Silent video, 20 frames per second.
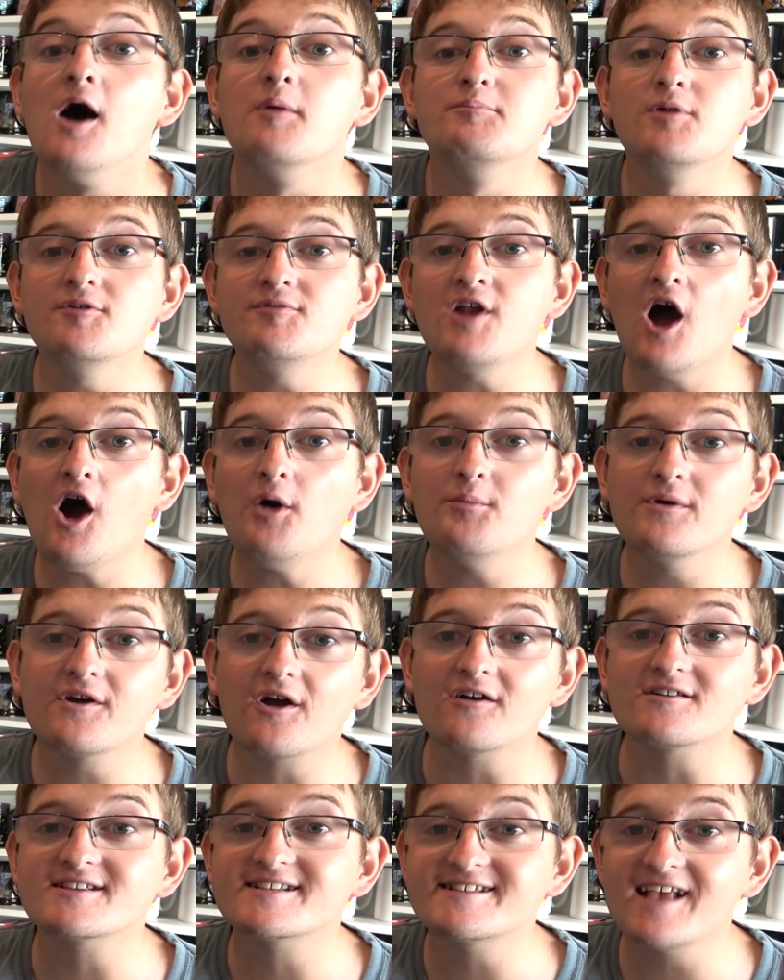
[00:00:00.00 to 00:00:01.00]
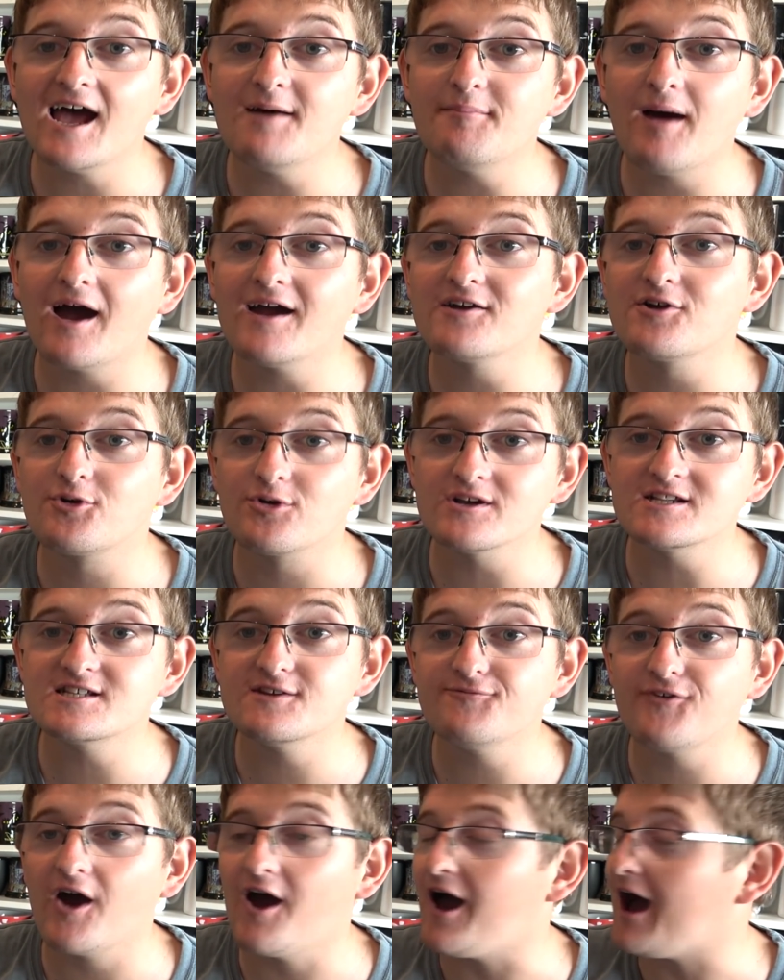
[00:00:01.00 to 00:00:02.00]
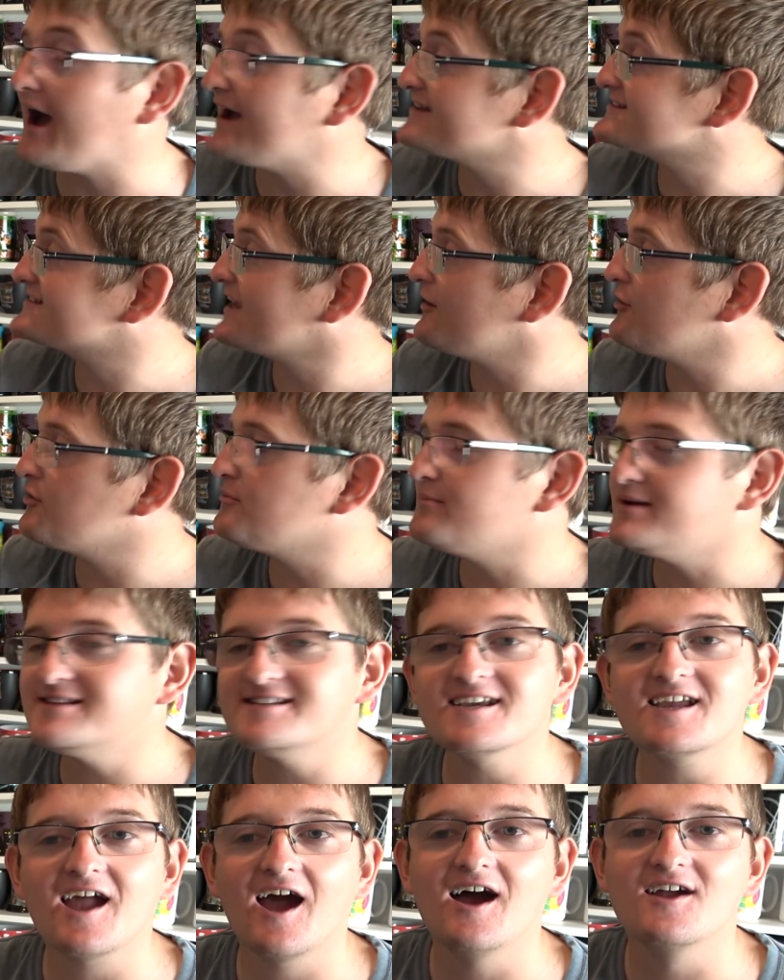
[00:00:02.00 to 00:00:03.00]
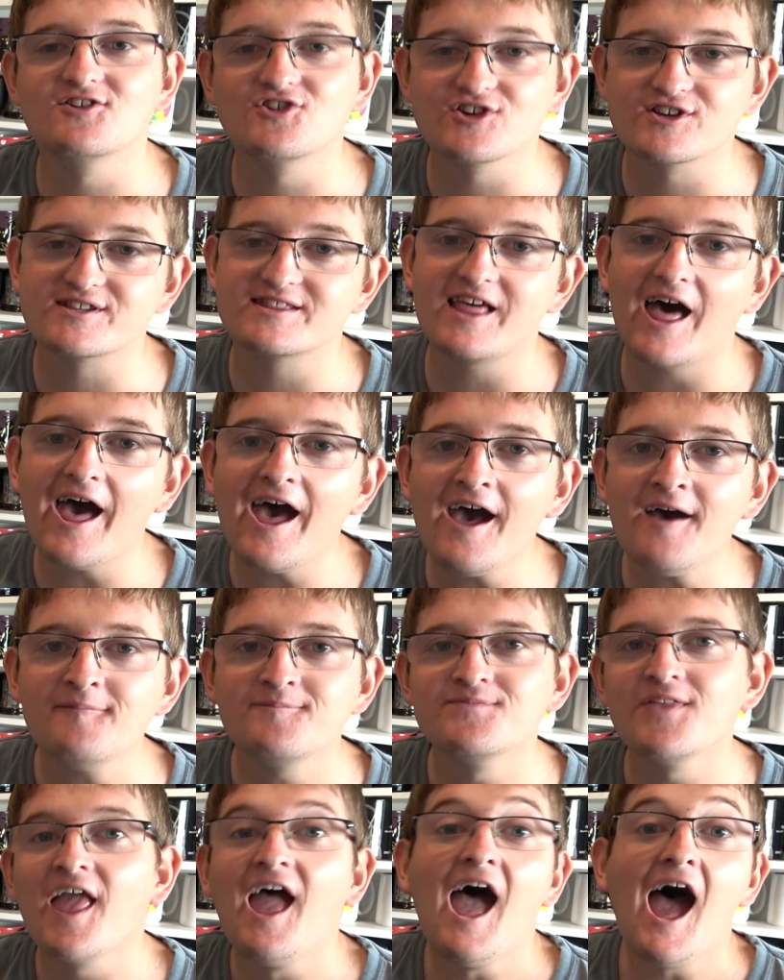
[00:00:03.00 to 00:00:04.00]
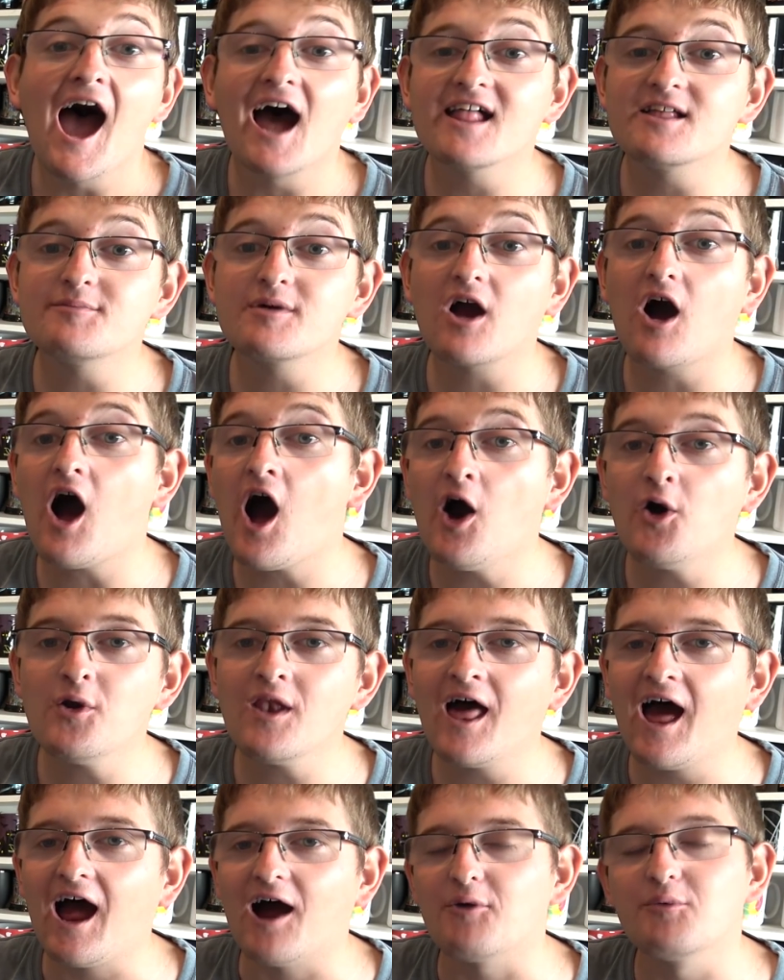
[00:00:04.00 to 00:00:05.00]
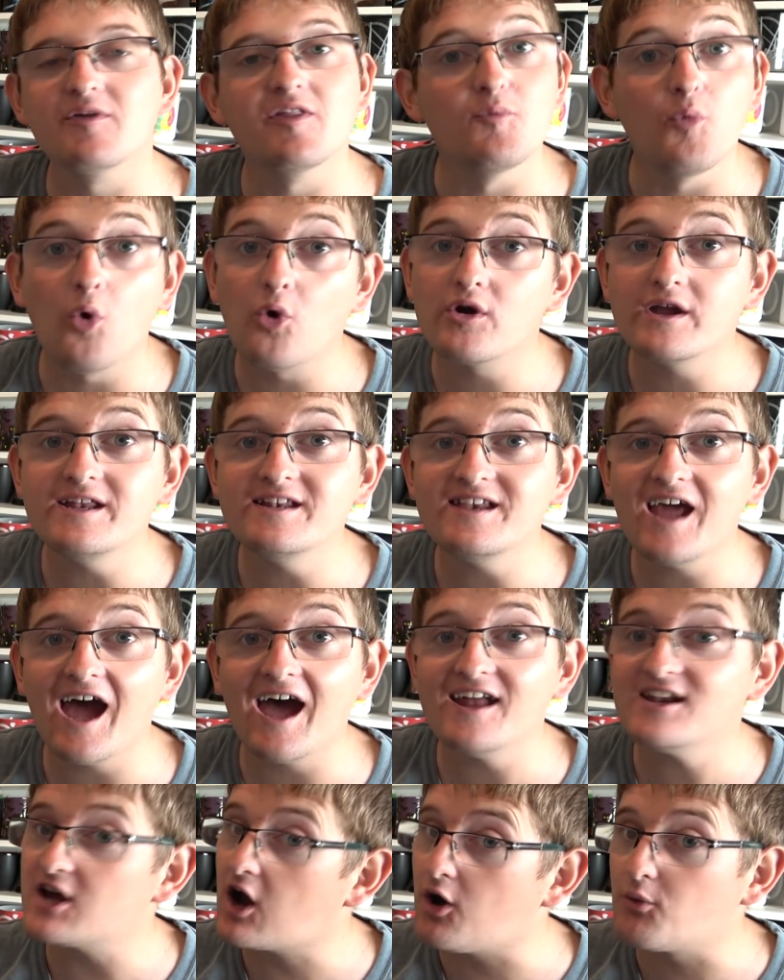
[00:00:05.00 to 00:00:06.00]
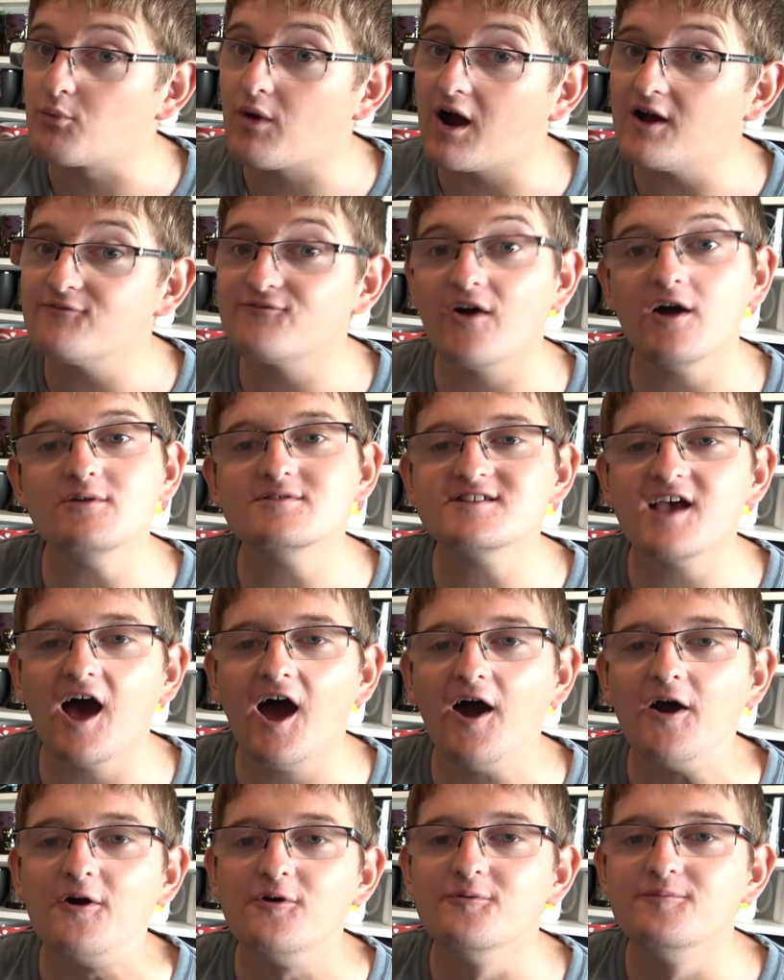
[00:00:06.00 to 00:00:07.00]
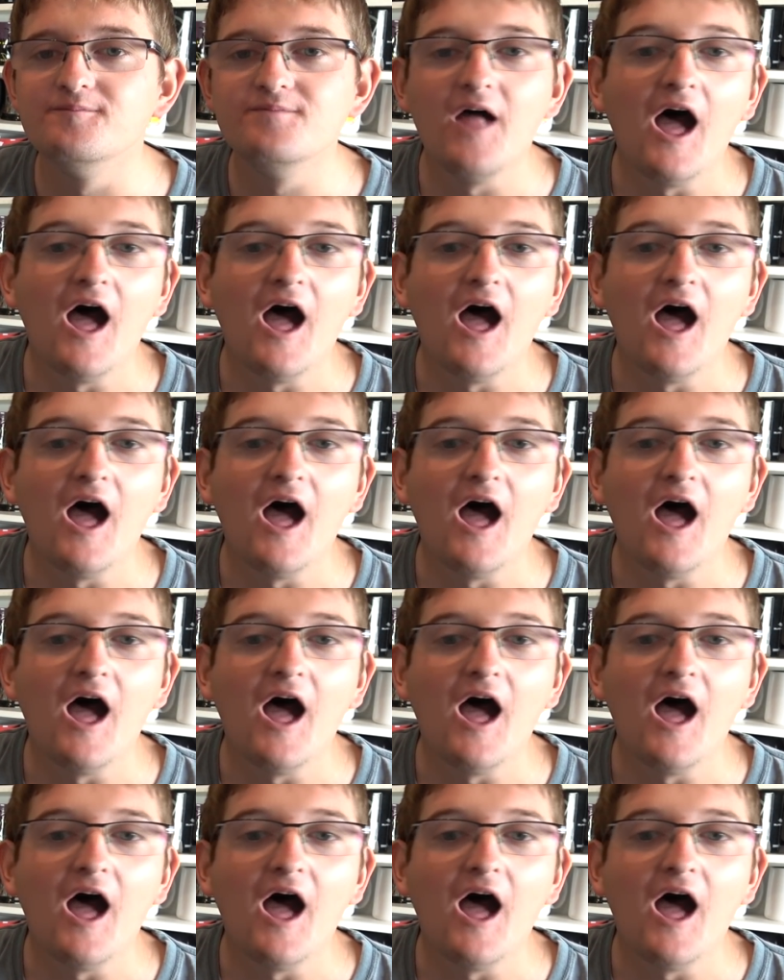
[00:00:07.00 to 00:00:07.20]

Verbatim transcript: Moving on, we've got Sem and Christopher at Terra Mythica just there. And then we've got Olau with a Walking Dead on-ride photo.